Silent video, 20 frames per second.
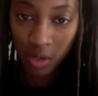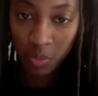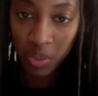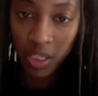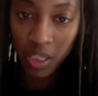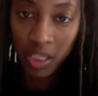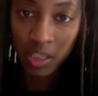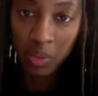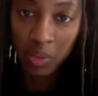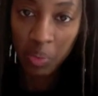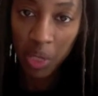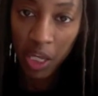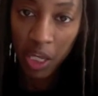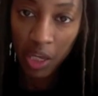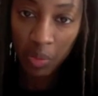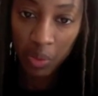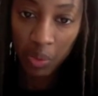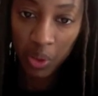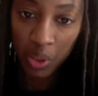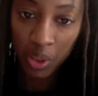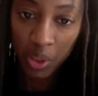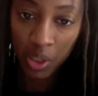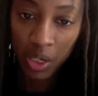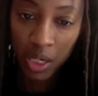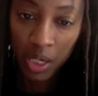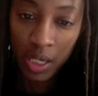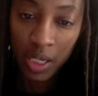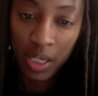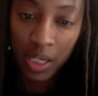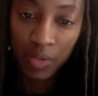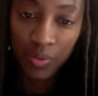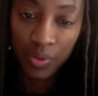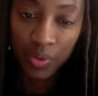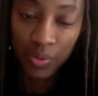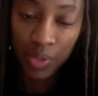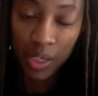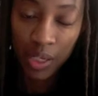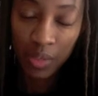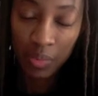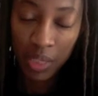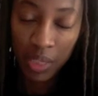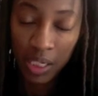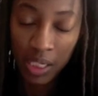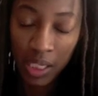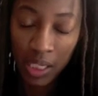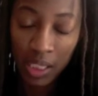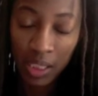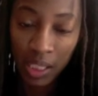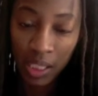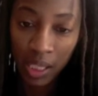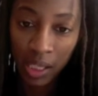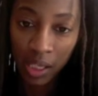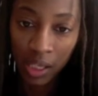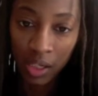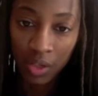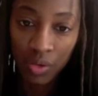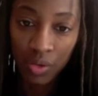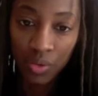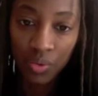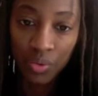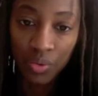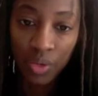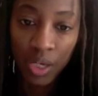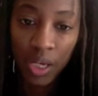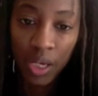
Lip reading: but in the paper it was recommending that you